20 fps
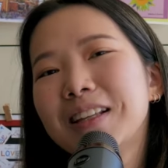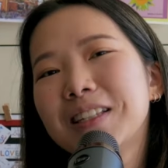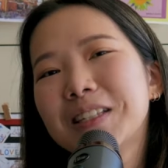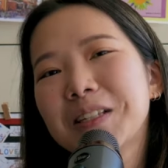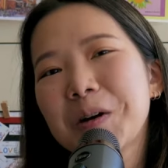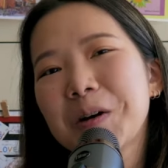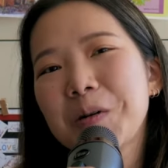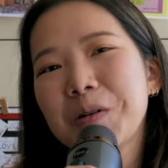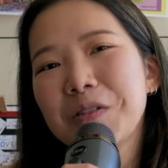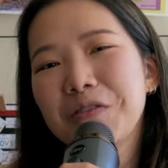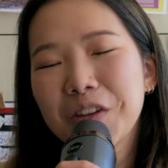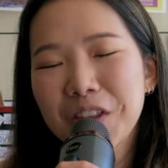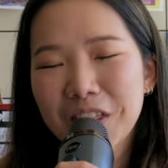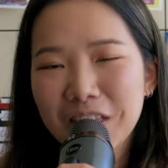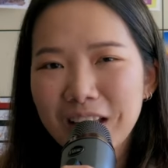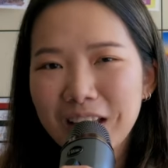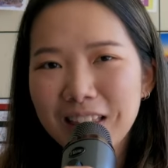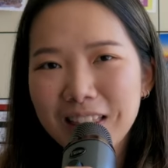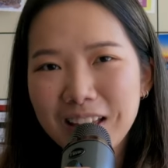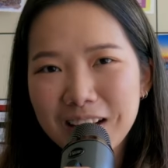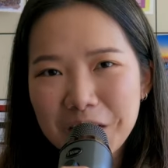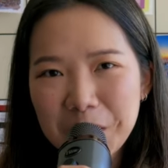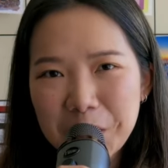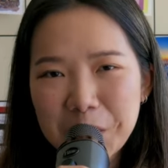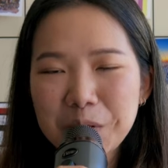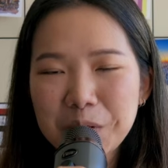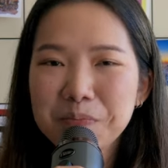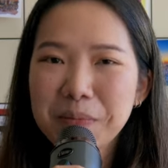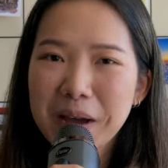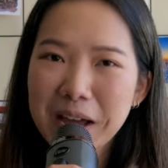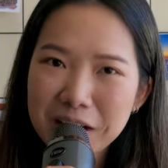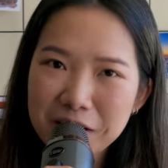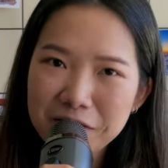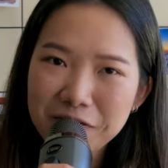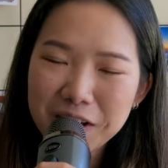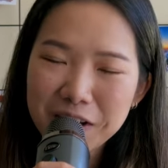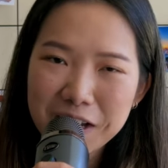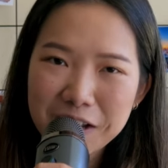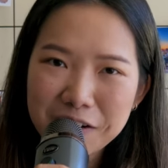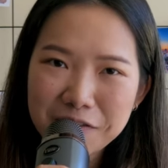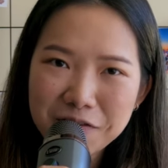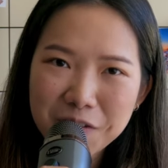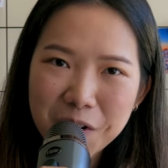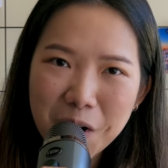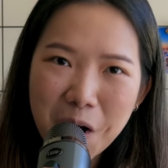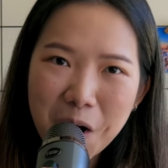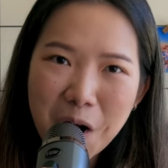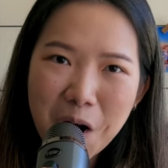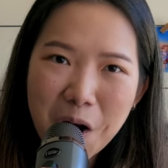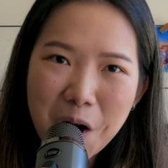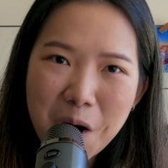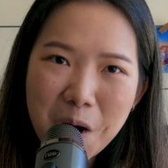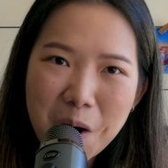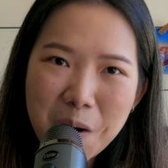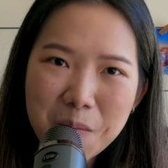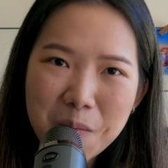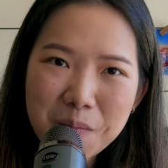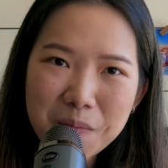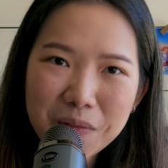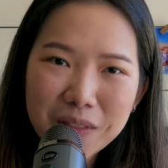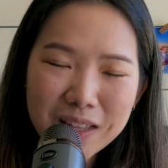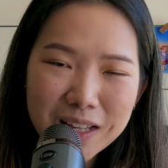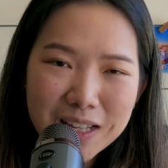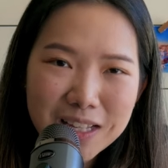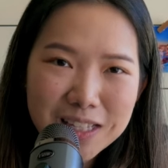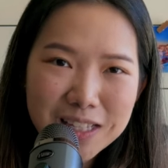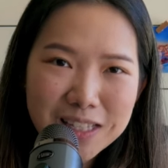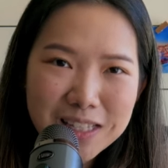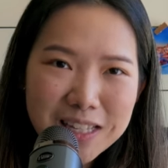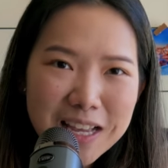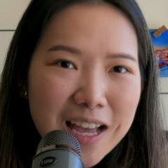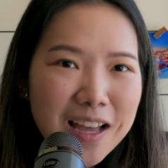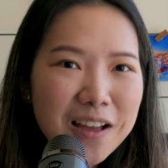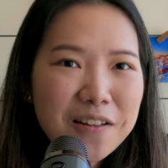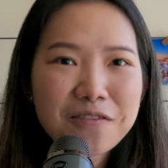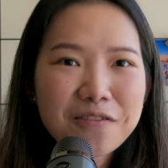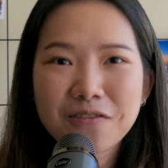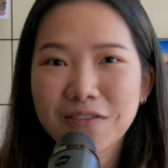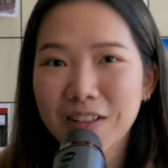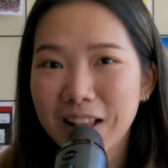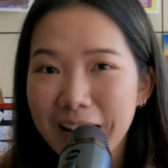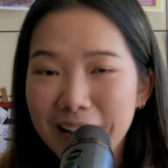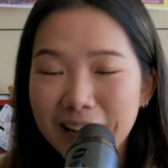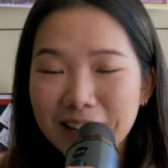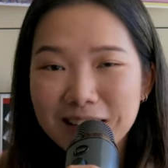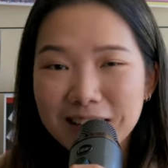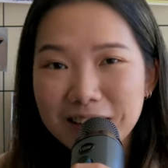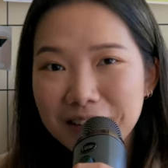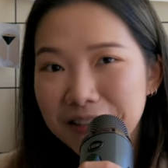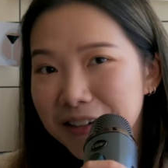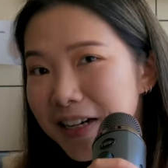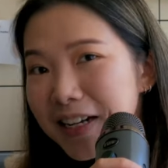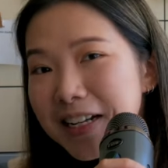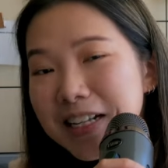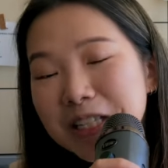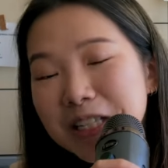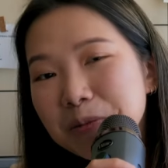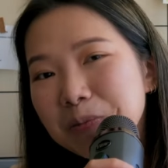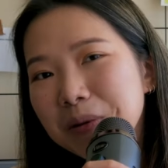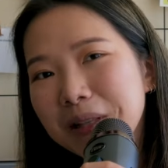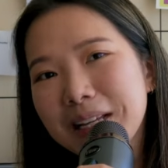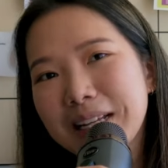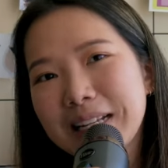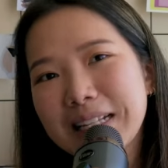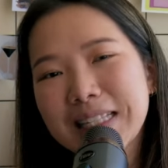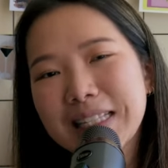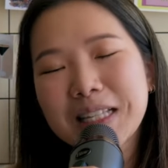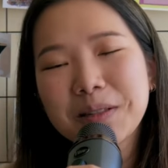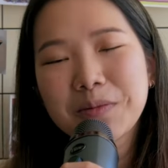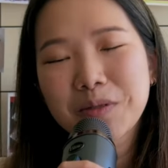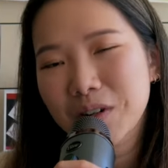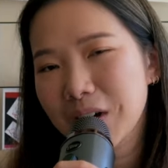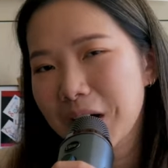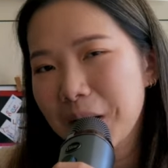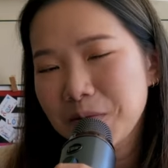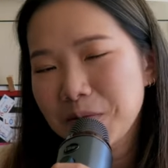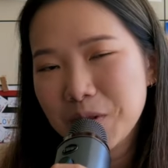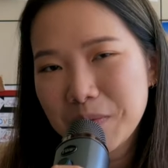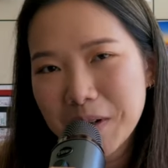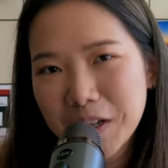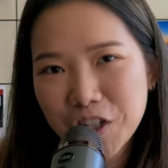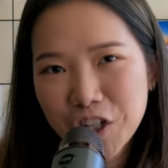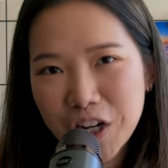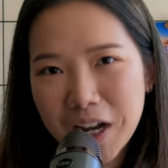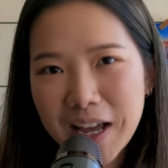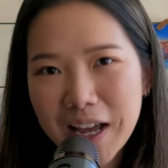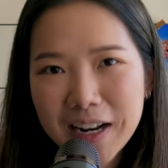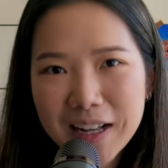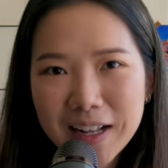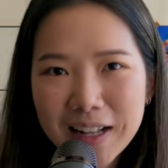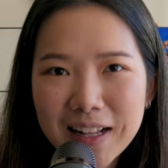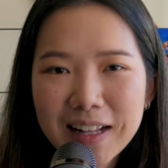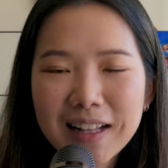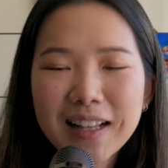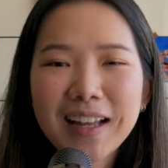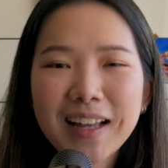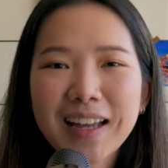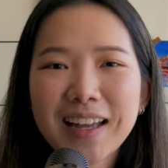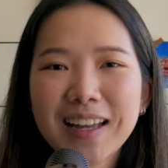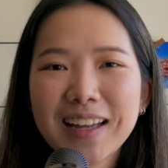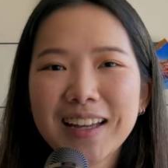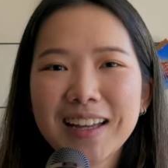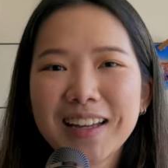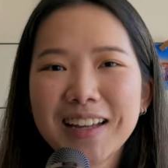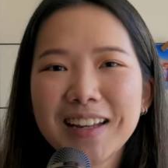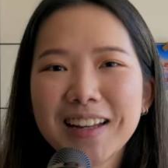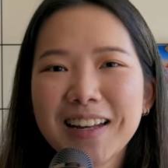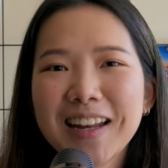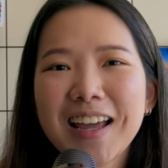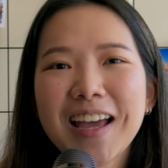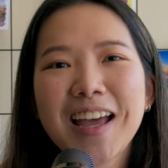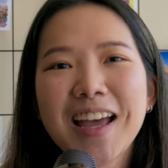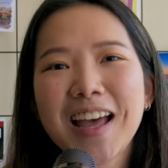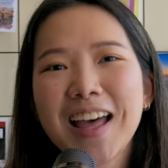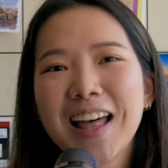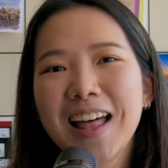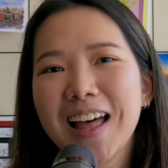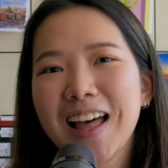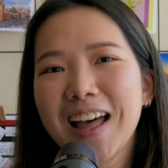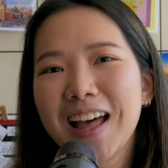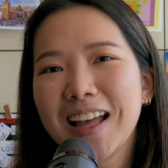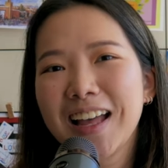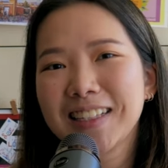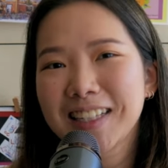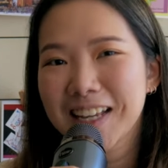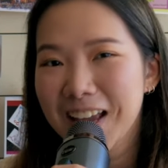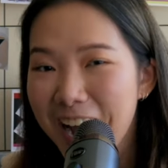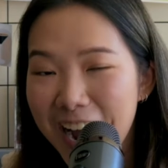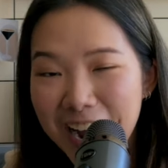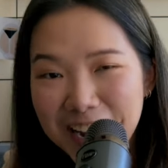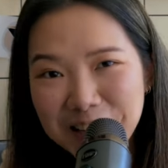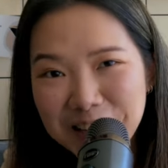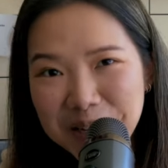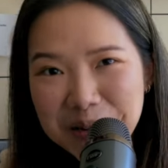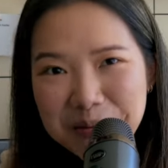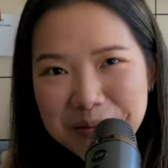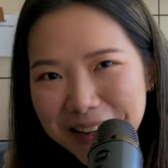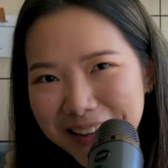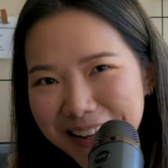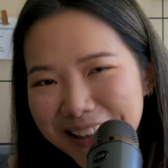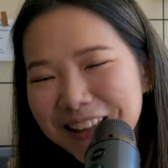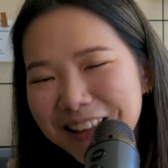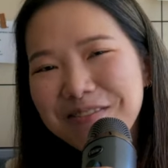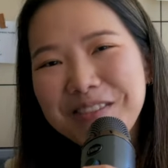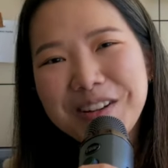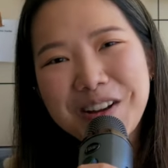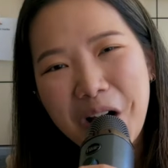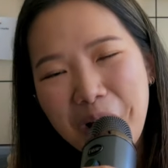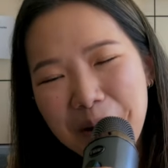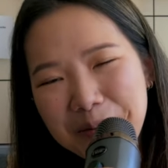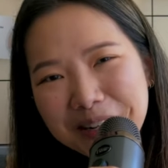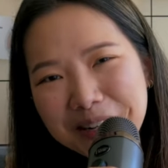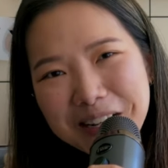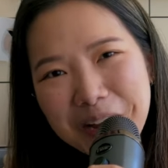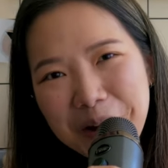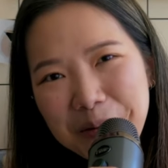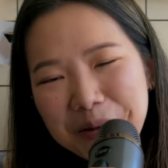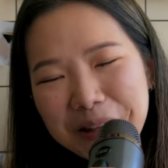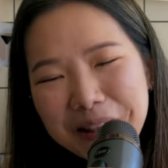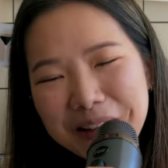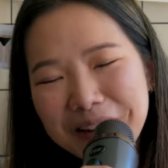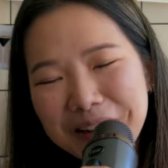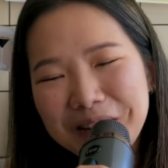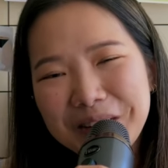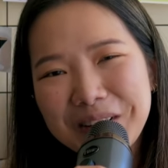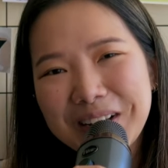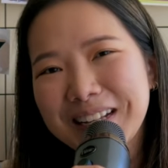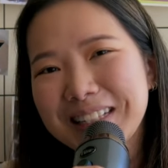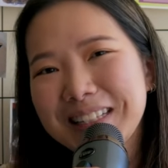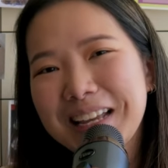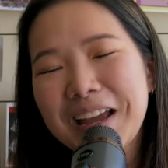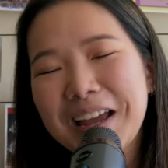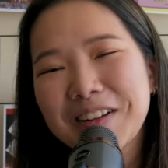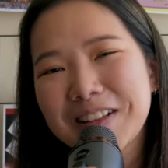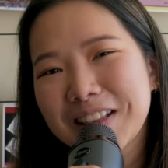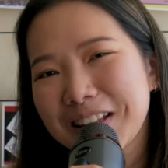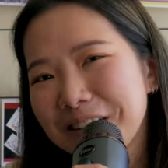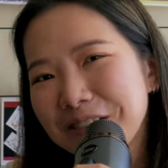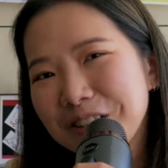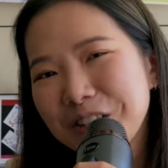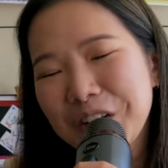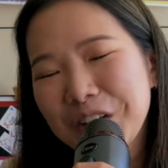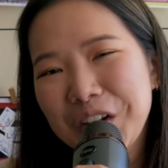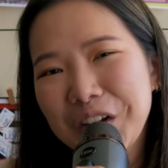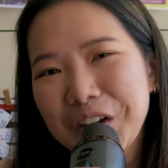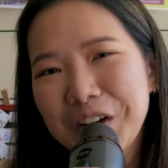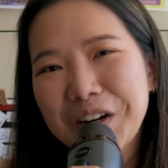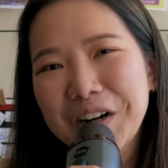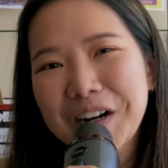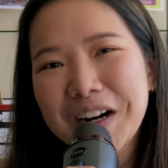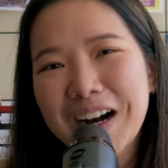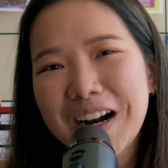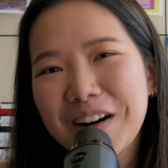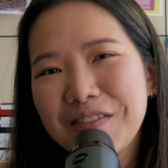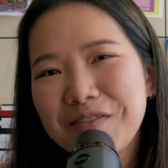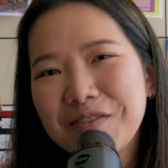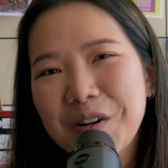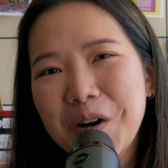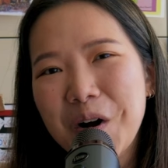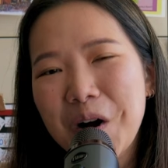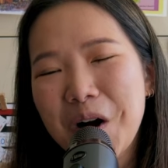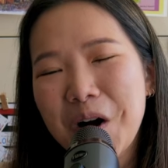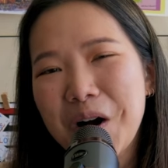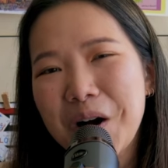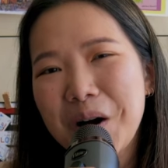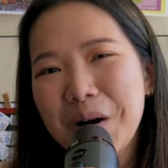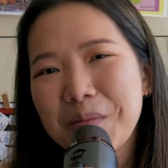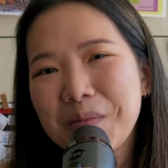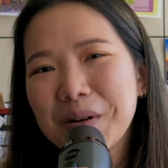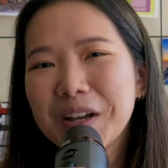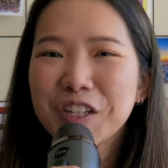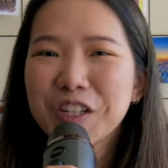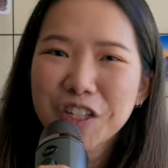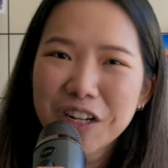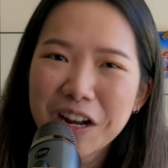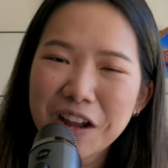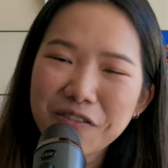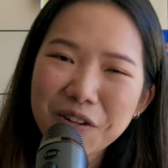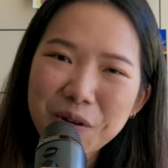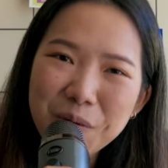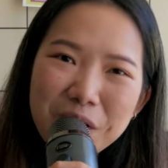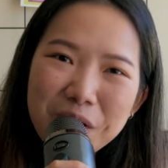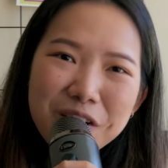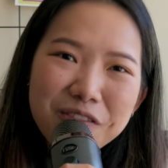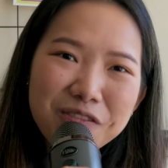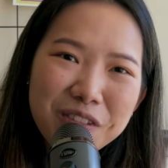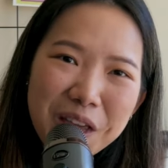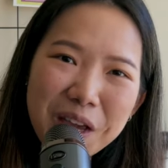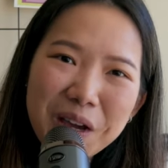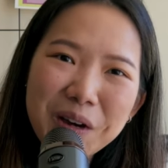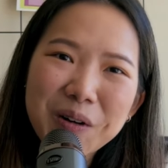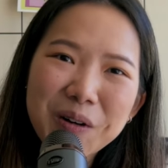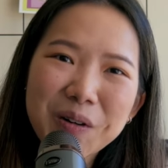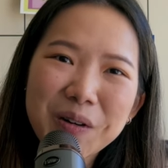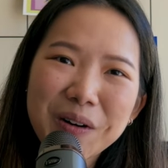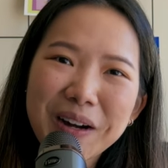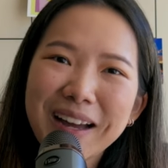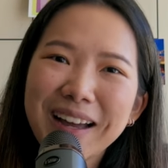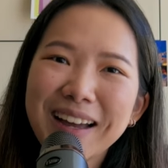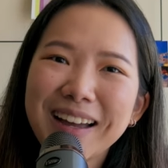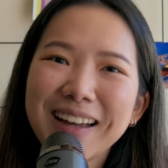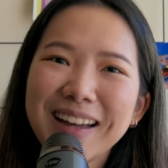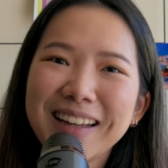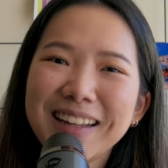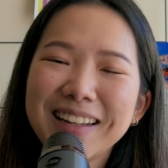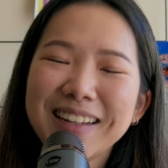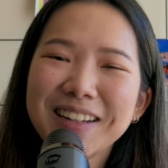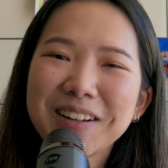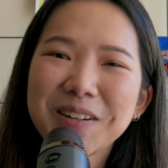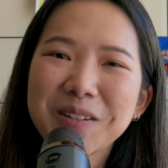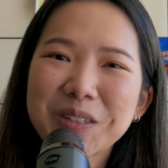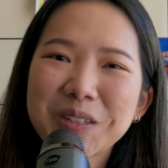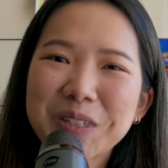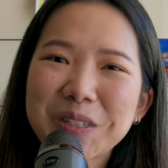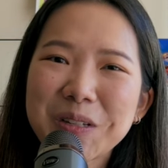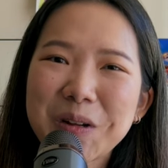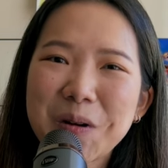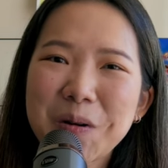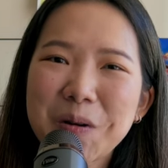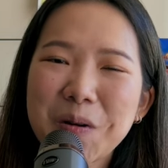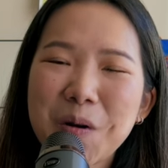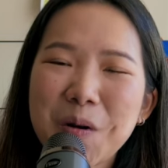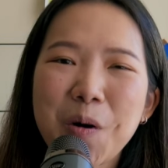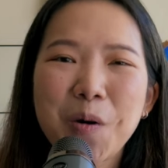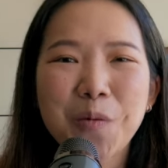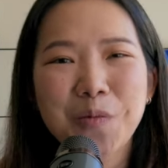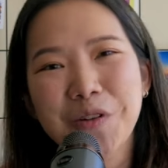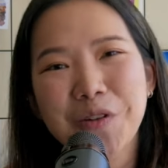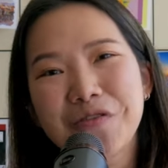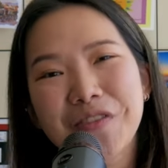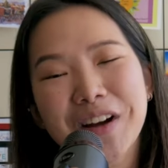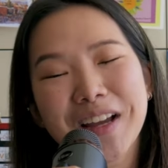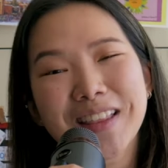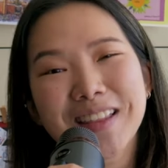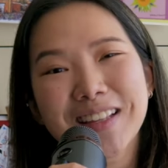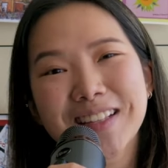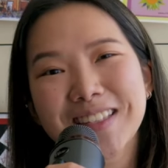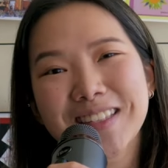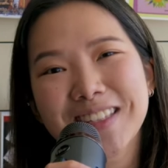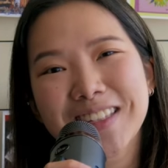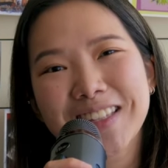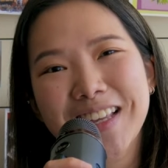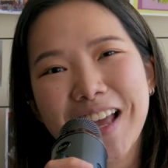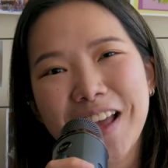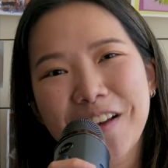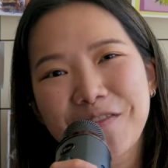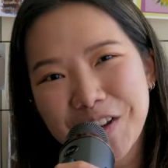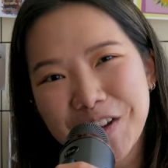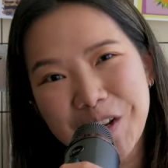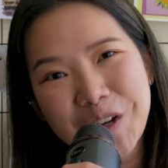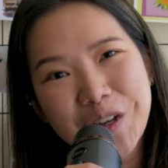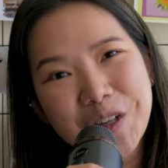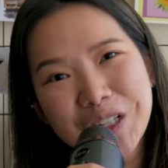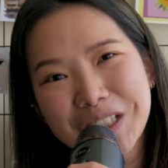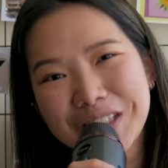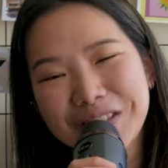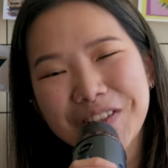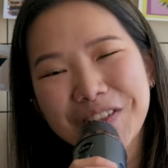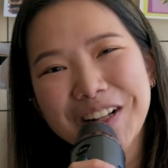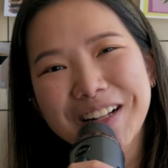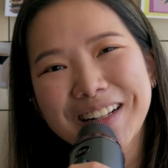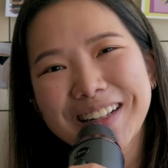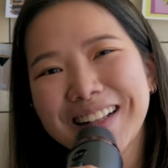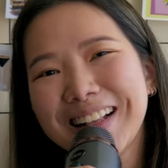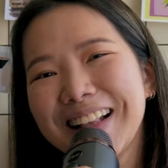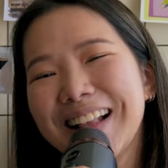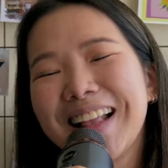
So if you think that you could benefit from this flying series, please subscribe to my channel and say hi to me, leave a comment down below, because I'd love to hear from each and every one of you, and also hope you find this video useful.